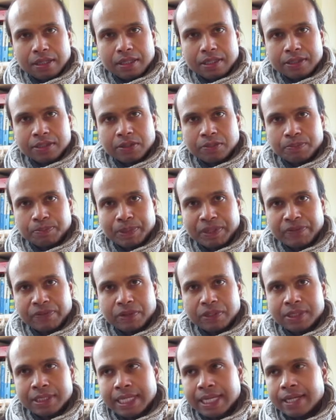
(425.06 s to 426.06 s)
it's a bit of
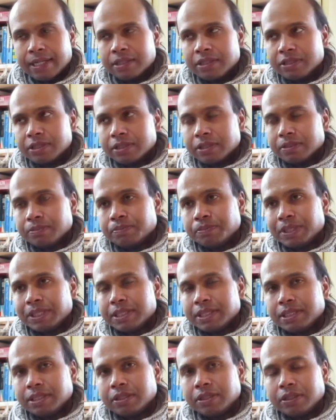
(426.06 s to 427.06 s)
on a tangent,
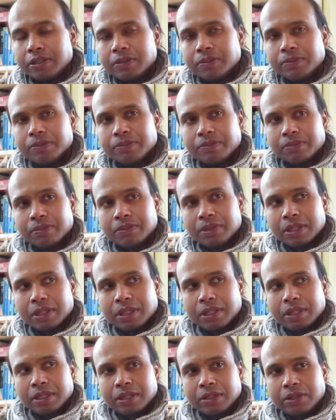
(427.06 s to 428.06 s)
but you know,
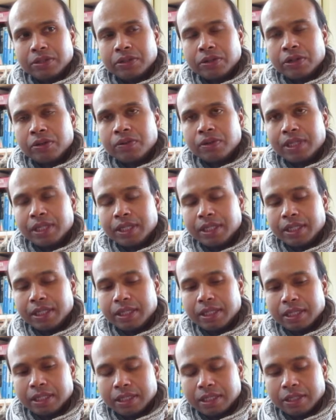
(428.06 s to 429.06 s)
you're
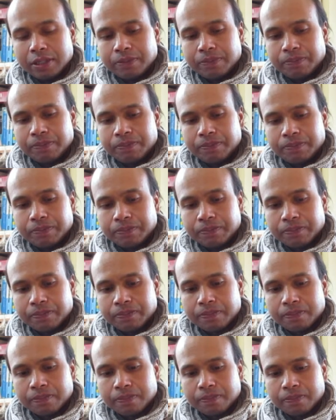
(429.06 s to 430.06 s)
only um,
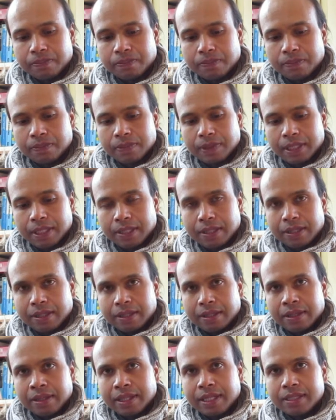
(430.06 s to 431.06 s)

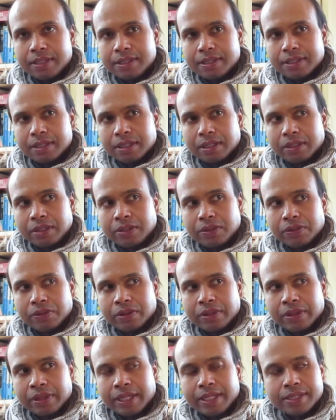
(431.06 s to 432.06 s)
the things you know
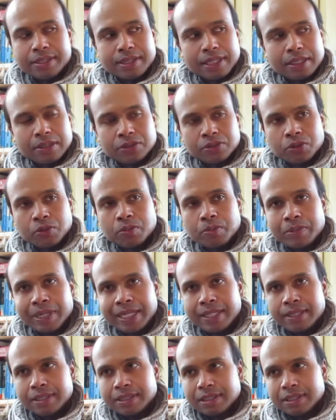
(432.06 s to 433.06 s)
the things that
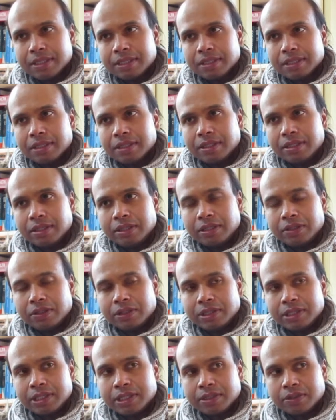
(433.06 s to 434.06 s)
torment you
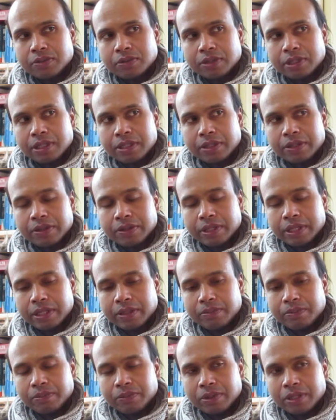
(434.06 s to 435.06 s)
know just on another
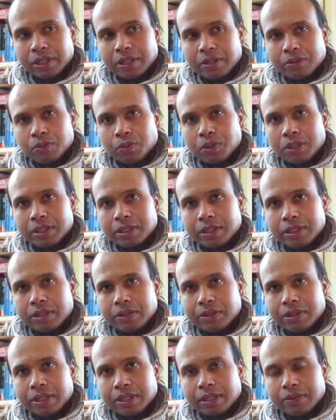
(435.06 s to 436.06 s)
thing. What you
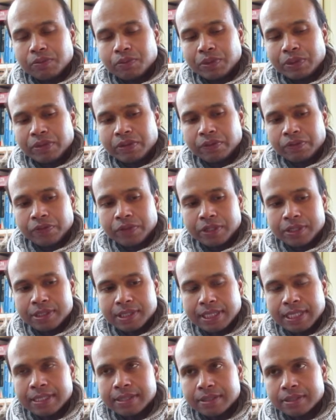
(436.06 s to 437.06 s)
know, one of the
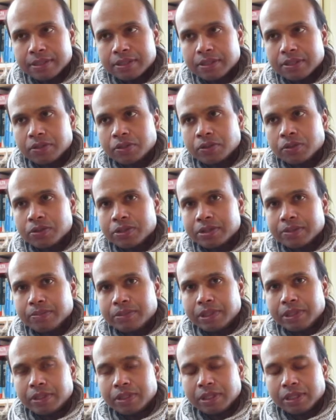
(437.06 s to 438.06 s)
first lessons in A Course in
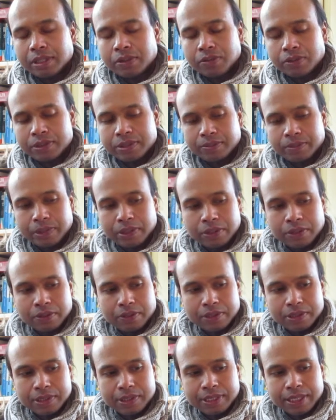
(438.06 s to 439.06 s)
Mir Course in
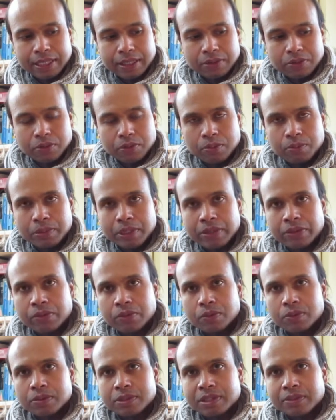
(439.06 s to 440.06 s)
Miracles is that all my
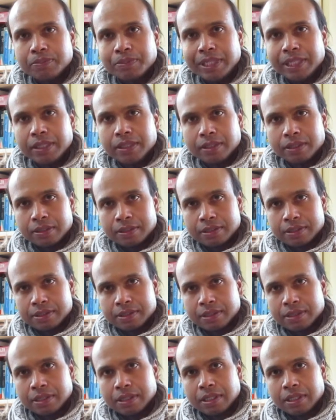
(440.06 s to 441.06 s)
thoughts are meaningless,